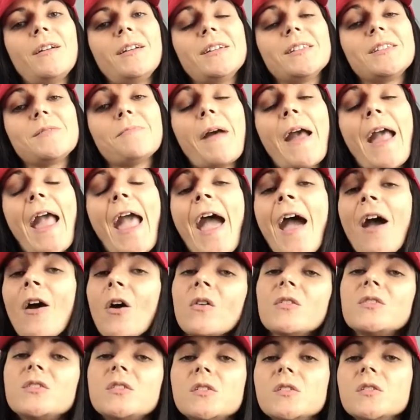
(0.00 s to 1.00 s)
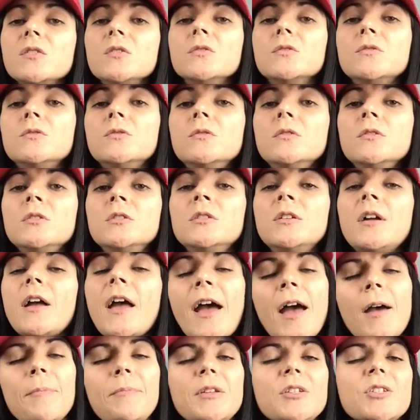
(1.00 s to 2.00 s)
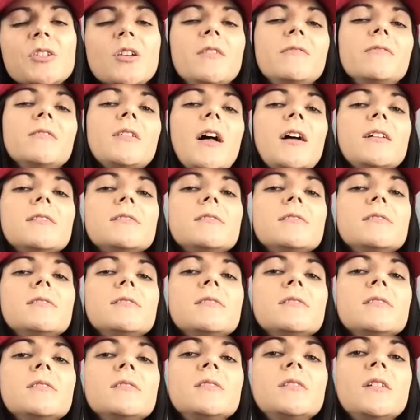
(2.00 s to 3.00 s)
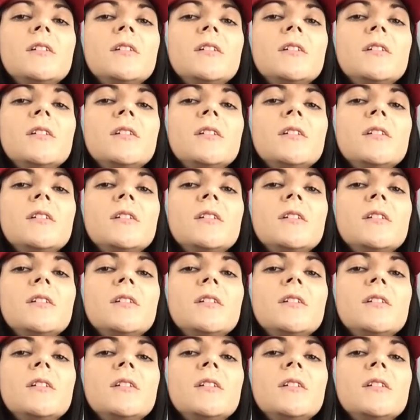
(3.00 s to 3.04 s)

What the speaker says: It's my how-to Happy Chef classes,